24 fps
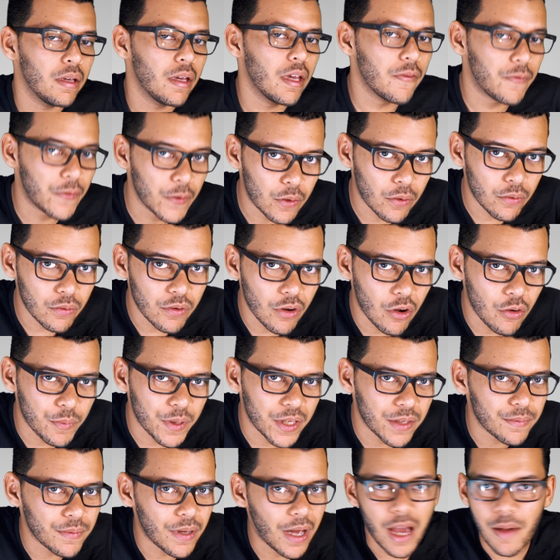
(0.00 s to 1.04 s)
If you don't know
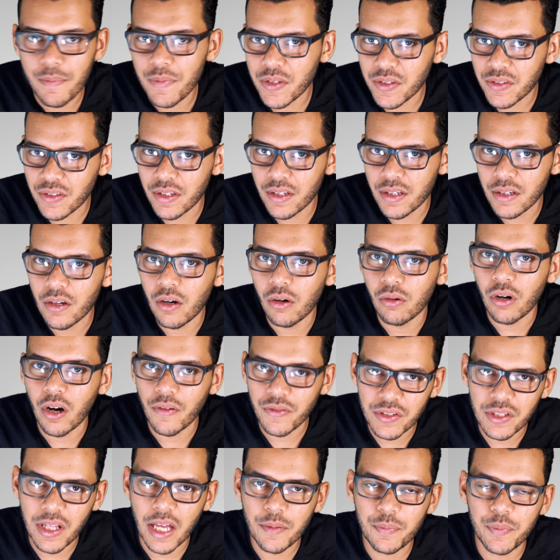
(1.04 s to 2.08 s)
me, I'm the C E O of
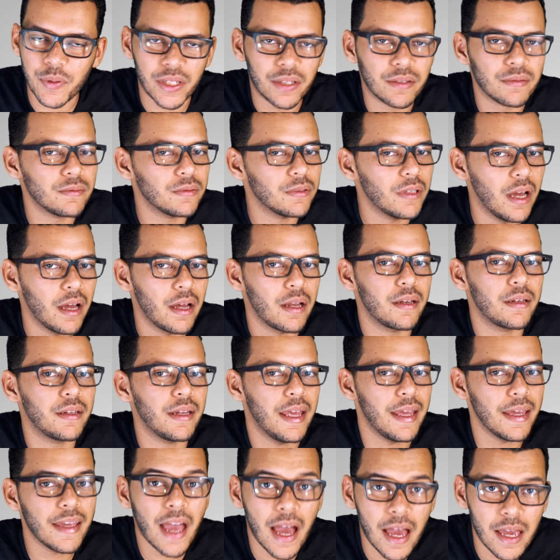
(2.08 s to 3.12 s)
Slidebean, an
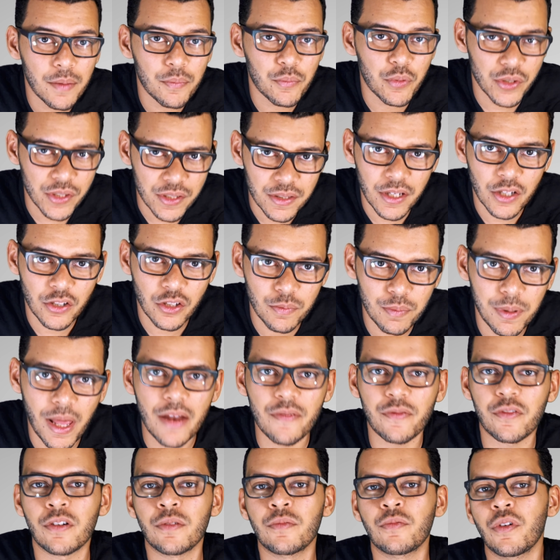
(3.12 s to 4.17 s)
A I presentation
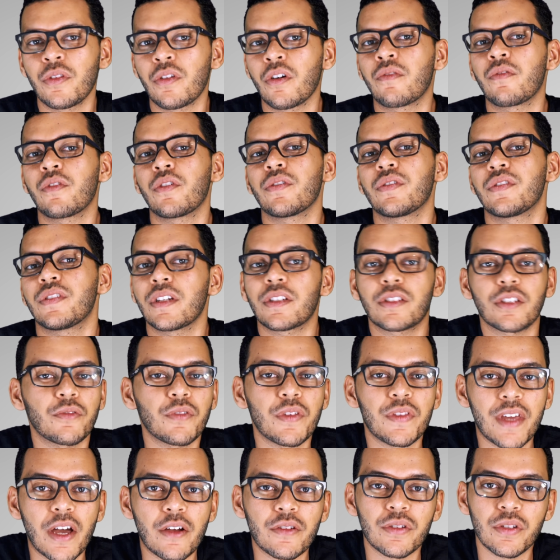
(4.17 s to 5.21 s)
platform with over six
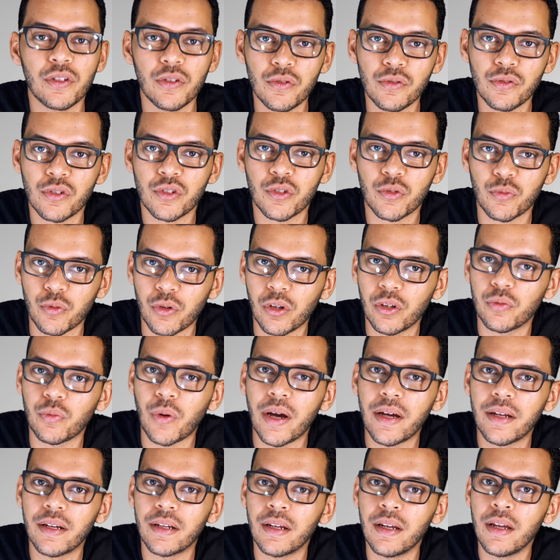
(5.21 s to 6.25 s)
hundred thousand users
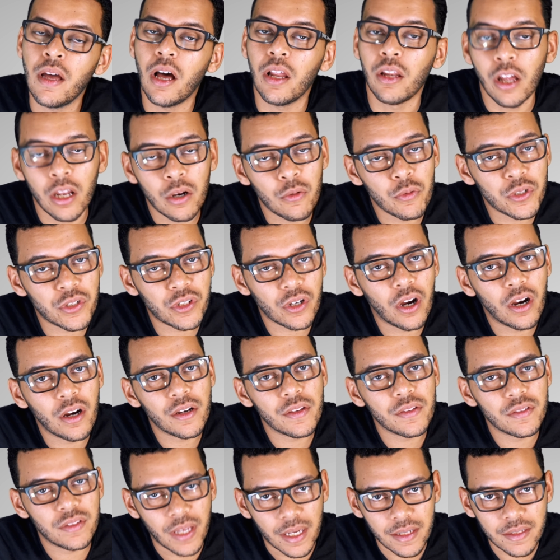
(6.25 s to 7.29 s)
worldwide, a lot of which are
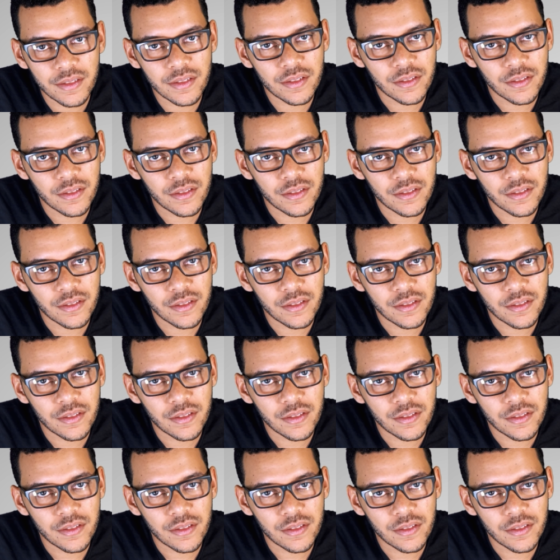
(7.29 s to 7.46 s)
tech